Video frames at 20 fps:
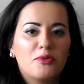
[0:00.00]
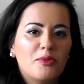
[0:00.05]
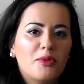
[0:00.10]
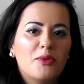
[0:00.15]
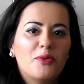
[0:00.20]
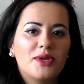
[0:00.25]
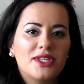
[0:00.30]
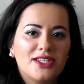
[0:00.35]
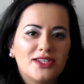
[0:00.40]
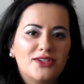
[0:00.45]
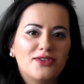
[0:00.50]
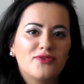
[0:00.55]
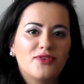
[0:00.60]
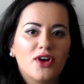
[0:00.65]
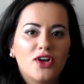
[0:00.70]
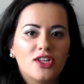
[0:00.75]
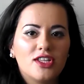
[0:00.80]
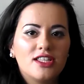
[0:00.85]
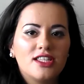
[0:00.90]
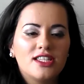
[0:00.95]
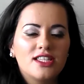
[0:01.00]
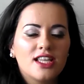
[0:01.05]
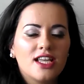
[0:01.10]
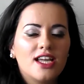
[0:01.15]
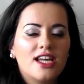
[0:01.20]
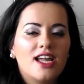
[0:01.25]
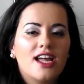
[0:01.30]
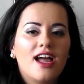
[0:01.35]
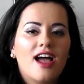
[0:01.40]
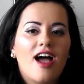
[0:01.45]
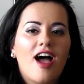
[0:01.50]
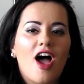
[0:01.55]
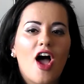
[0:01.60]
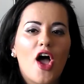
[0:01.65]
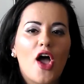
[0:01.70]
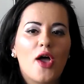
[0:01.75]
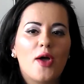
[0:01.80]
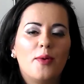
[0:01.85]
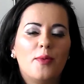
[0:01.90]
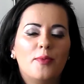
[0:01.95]
The Wizard of Oz
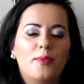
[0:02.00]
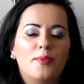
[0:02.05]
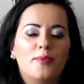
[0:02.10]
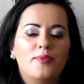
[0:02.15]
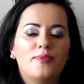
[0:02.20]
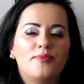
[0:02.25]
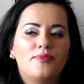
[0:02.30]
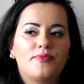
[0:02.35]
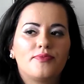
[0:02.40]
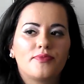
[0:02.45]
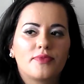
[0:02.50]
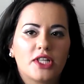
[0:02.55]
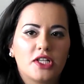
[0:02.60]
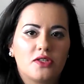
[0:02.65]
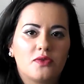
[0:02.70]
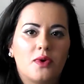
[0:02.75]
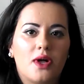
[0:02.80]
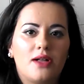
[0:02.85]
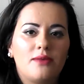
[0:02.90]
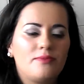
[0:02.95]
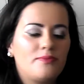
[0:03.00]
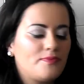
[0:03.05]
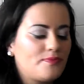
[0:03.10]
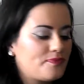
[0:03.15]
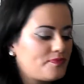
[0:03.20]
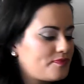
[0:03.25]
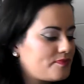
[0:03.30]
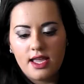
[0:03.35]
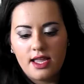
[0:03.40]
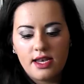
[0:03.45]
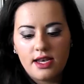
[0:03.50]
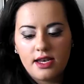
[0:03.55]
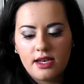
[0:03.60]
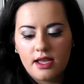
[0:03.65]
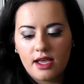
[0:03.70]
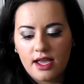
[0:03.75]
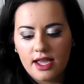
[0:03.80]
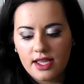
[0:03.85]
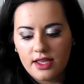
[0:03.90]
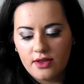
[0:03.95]
as well. Then
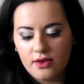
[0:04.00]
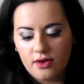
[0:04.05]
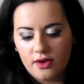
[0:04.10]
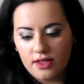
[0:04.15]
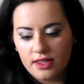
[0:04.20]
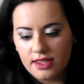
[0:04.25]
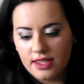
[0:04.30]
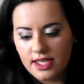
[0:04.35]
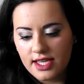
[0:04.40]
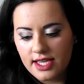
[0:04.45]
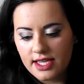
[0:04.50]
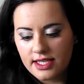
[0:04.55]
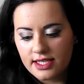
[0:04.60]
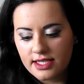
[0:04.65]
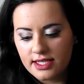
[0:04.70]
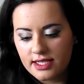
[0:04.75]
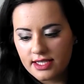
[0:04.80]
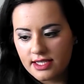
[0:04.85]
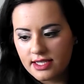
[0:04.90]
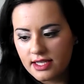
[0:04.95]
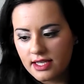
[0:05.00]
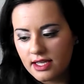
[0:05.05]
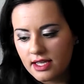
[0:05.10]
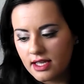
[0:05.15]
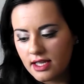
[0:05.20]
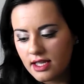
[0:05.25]
I got this